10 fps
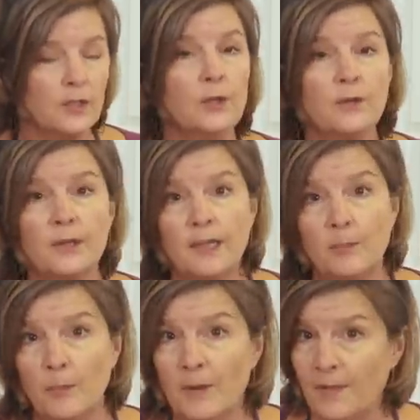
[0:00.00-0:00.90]
You could
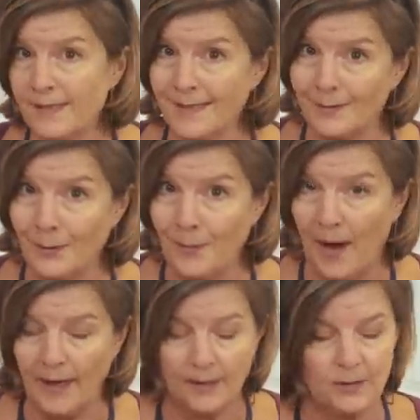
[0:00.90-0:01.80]
keep them in this little
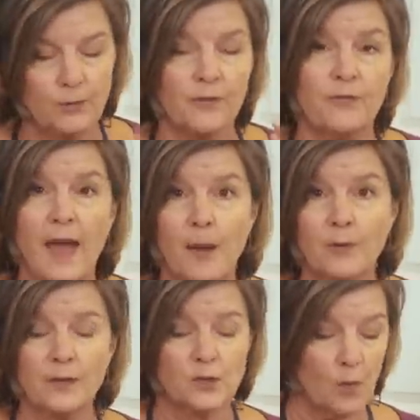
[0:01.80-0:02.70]
pocket or
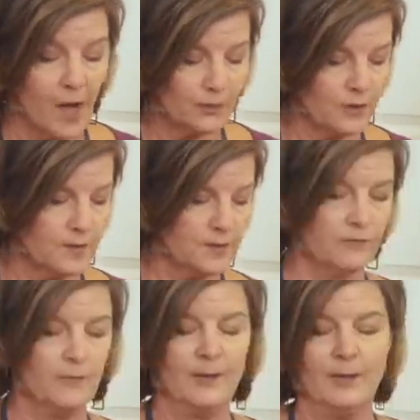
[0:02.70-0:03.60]
fabric swatches
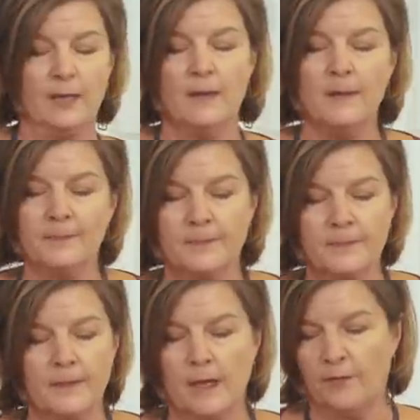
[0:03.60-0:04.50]
of maybe
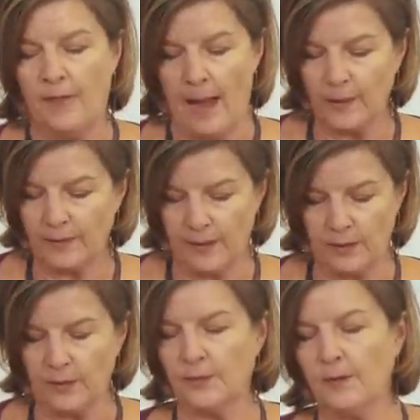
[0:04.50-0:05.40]
a fabric
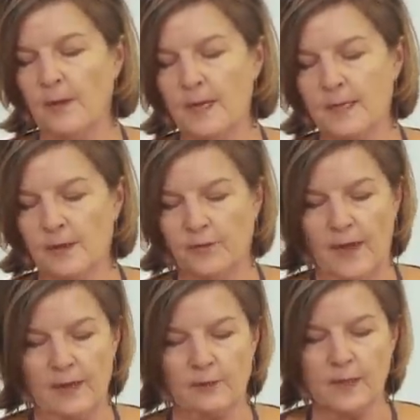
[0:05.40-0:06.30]
that your is a
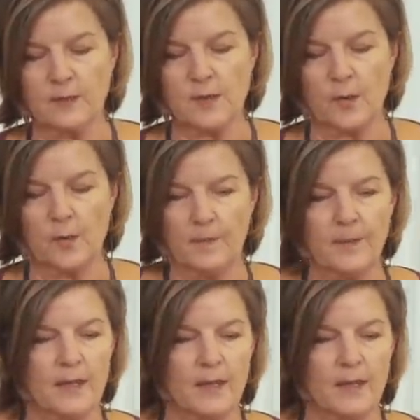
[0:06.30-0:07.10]
favorite. So